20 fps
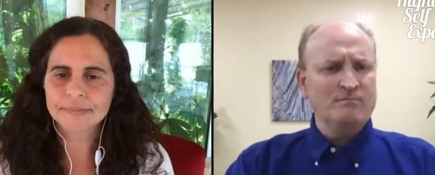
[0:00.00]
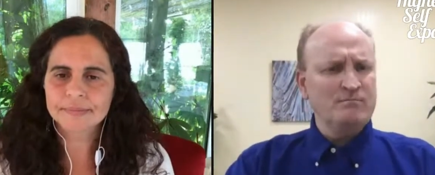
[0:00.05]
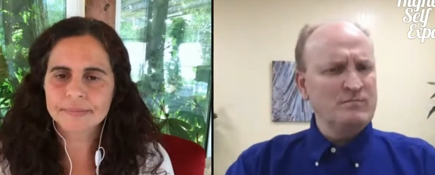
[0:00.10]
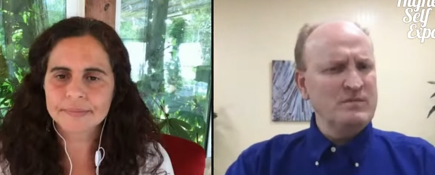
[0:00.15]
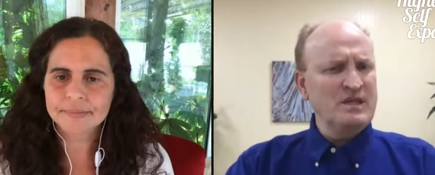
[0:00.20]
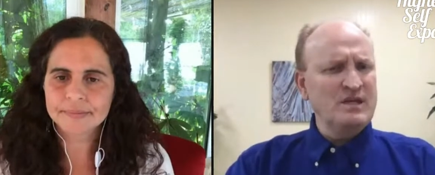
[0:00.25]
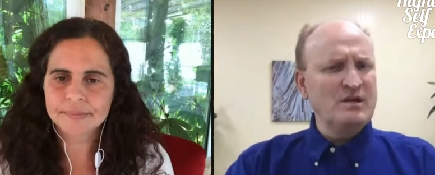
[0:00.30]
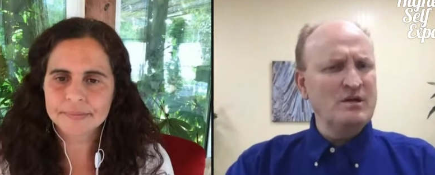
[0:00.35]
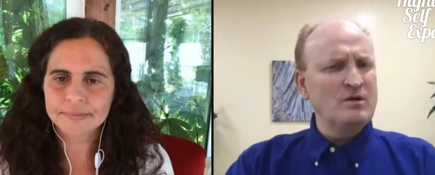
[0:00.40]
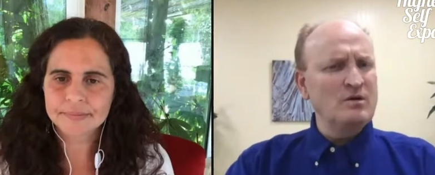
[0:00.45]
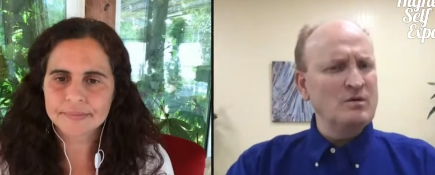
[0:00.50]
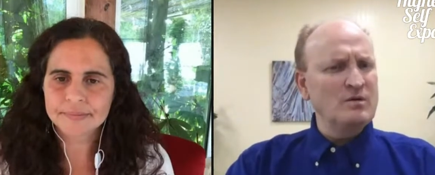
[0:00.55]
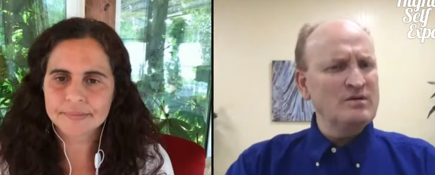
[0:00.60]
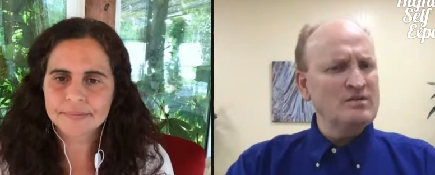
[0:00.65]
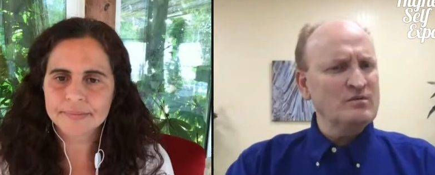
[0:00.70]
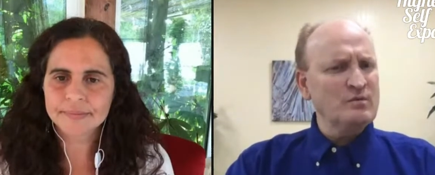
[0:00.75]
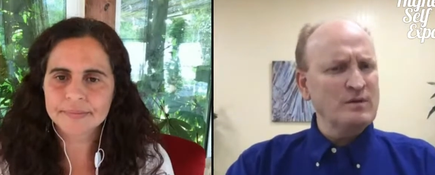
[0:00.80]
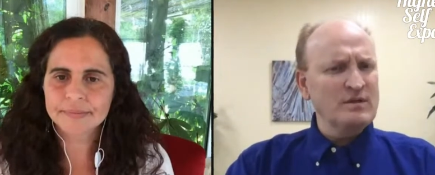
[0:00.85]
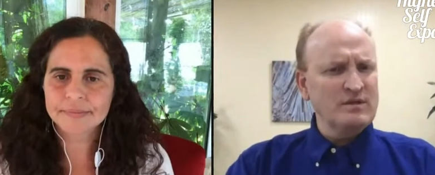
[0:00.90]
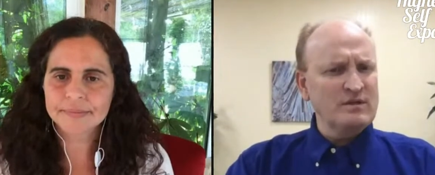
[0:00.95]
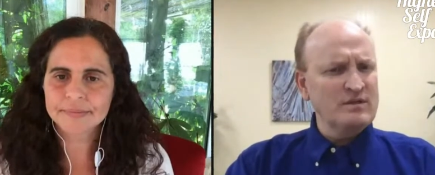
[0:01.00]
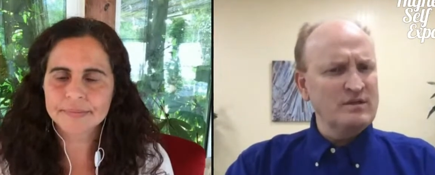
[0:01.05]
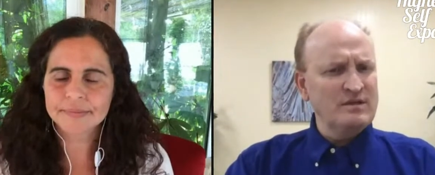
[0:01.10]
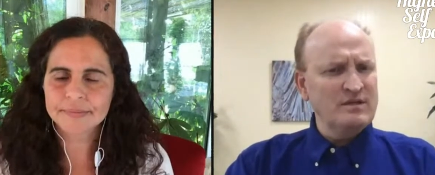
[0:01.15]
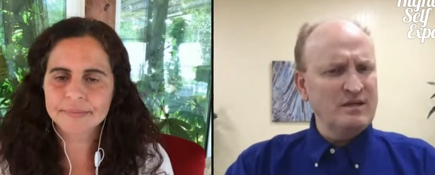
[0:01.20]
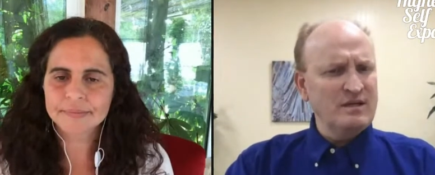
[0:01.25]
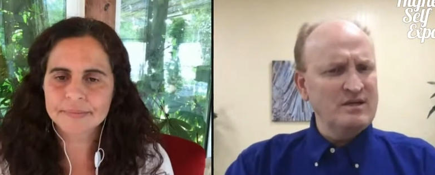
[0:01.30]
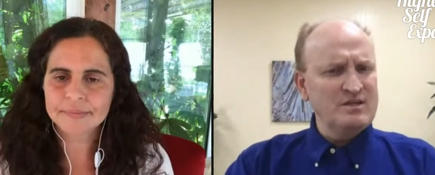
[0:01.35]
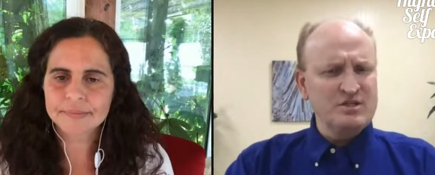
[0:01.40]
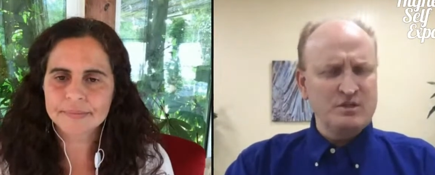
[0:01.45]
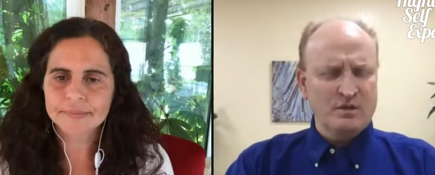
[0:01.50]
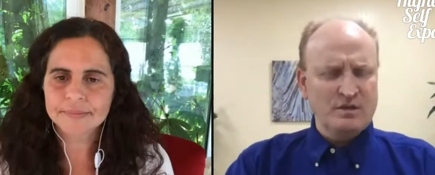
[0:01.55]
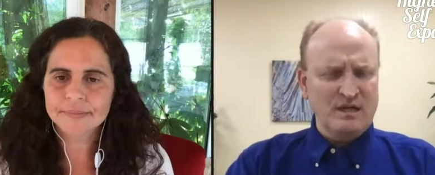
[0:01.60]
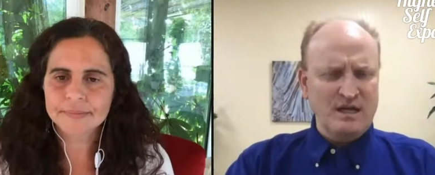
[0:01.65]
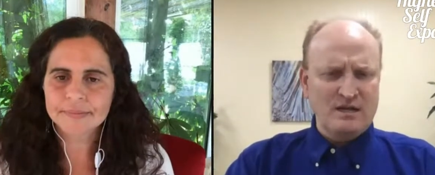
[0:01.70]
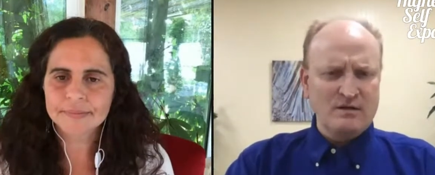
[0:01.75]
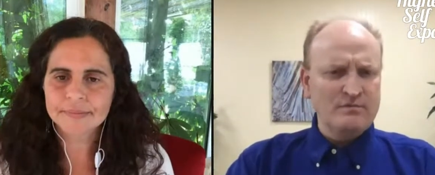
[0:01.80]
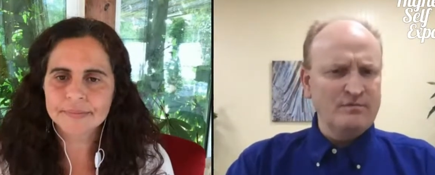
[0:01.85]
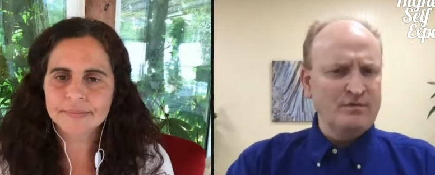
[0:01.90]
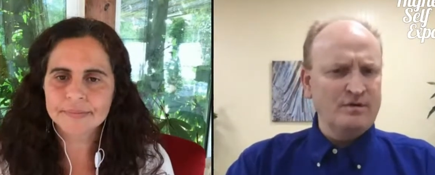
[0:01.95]
Speaker 1: you know, as quickly as you can
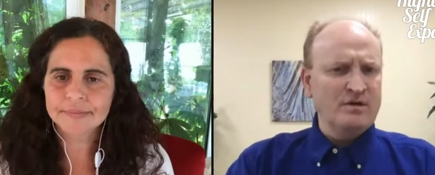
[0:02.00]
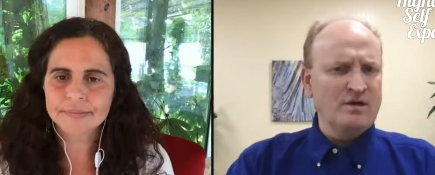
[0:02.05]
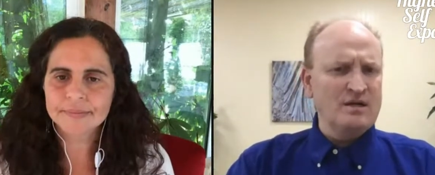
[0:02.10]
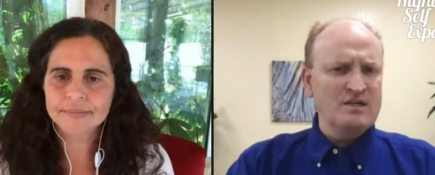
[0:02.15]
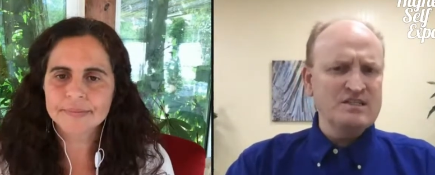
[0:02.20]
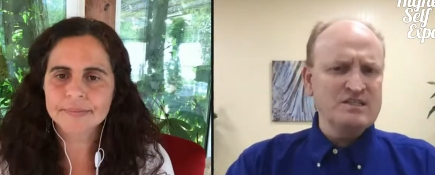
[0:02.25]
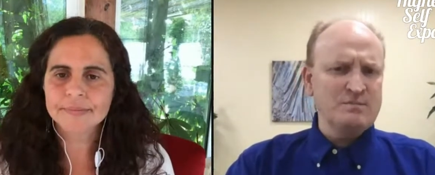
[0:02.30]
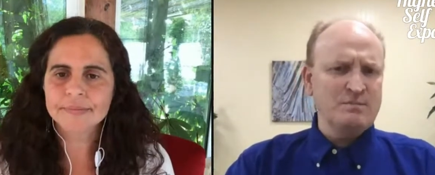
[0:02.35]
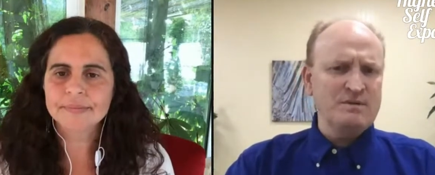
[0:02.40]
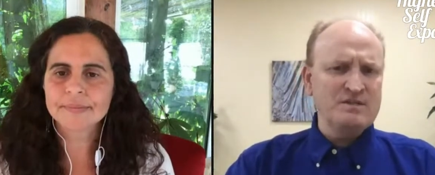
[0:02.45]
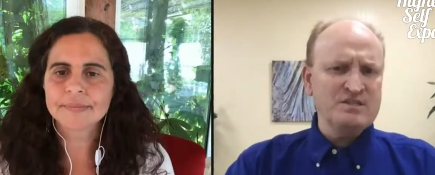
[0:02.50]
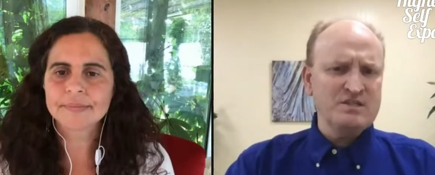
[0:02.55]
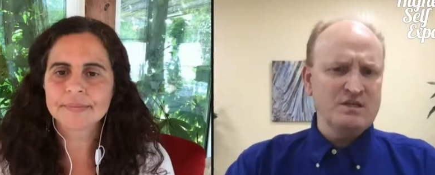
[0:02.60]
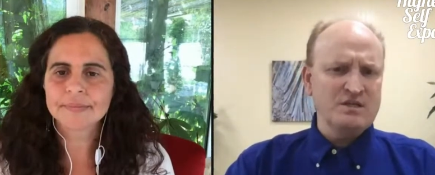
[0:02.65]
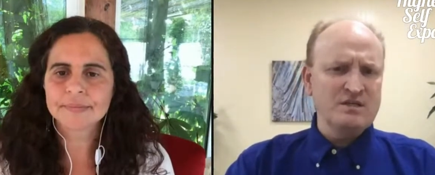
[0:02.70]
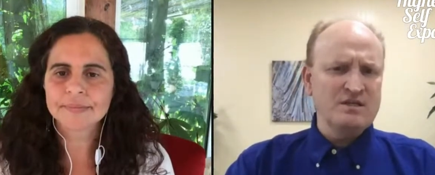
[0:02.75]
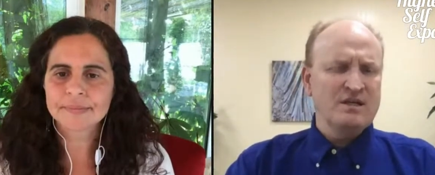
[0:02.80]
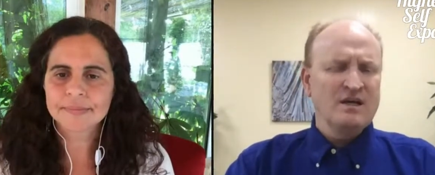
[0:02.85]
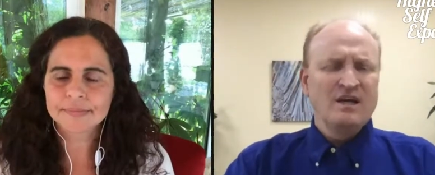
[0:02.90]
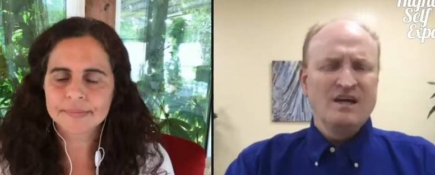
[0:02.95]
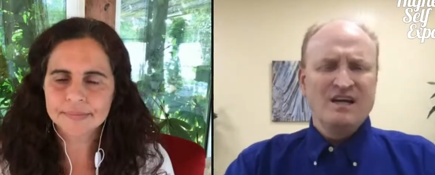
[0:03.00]
handle for your highest best good.